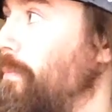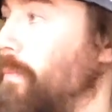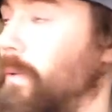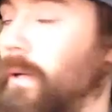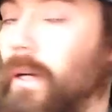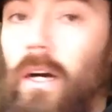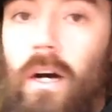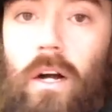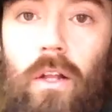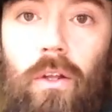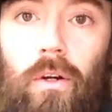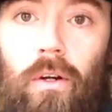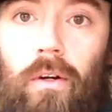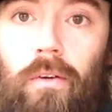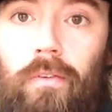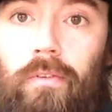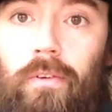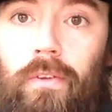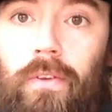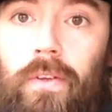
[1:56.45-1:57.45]
color
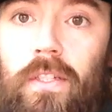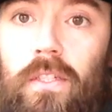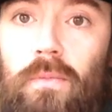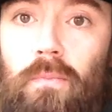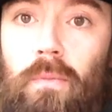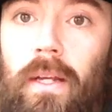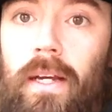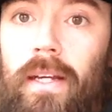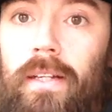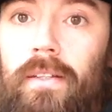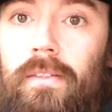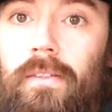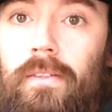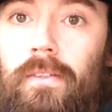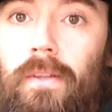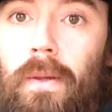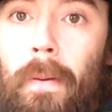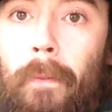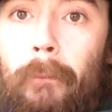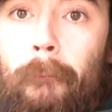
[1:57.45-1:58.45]
for this place
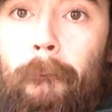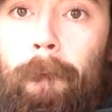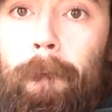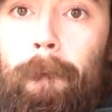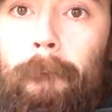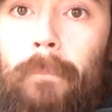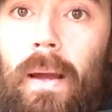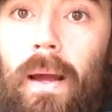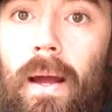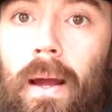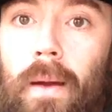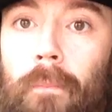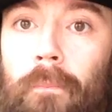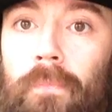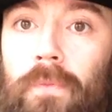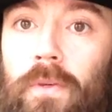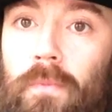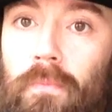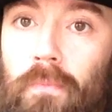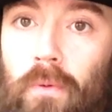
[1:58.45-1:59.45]

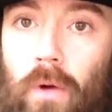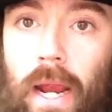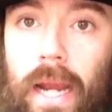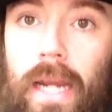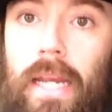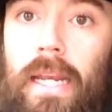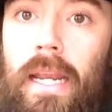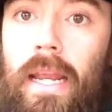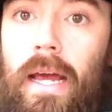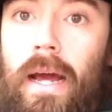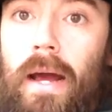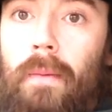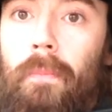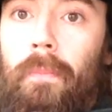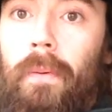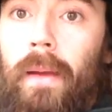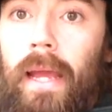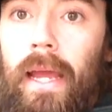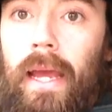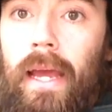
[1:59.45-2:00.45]
to brighten it
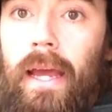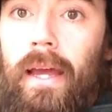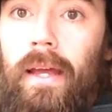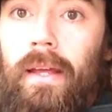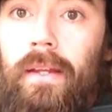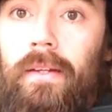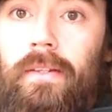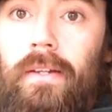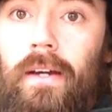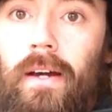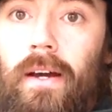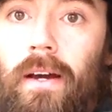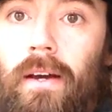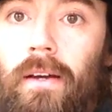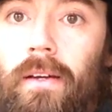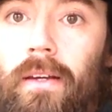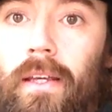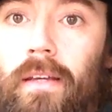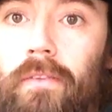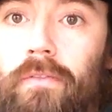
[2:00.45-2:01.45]
up and
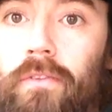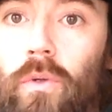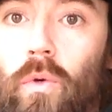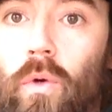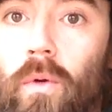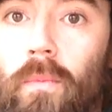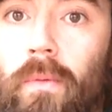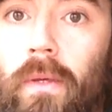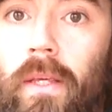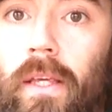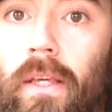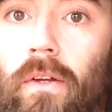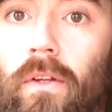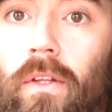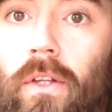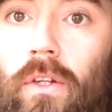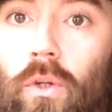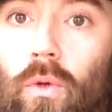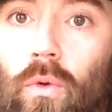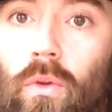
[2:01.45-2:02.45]
give new appeal
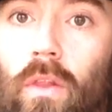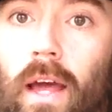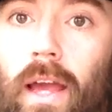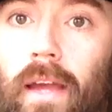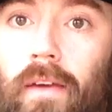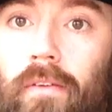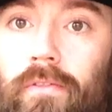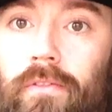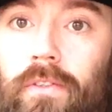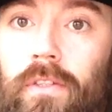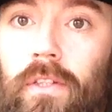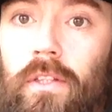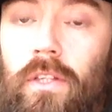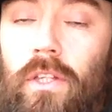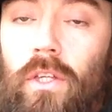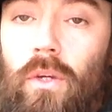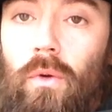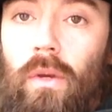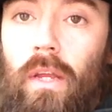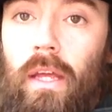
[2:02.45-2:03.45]
and new life to the
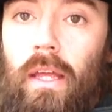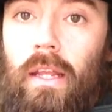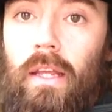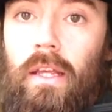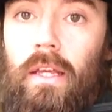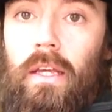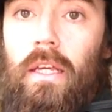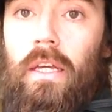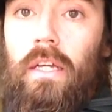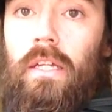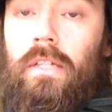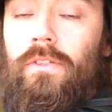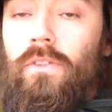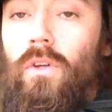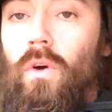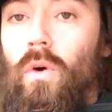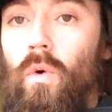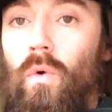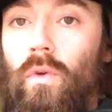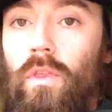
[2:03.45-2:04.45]
unit.
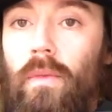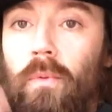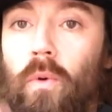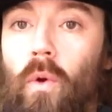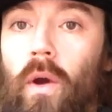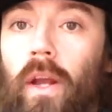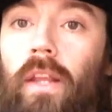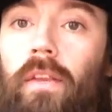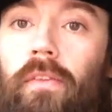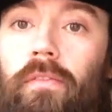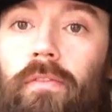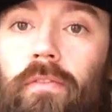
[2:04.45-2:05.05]
So the point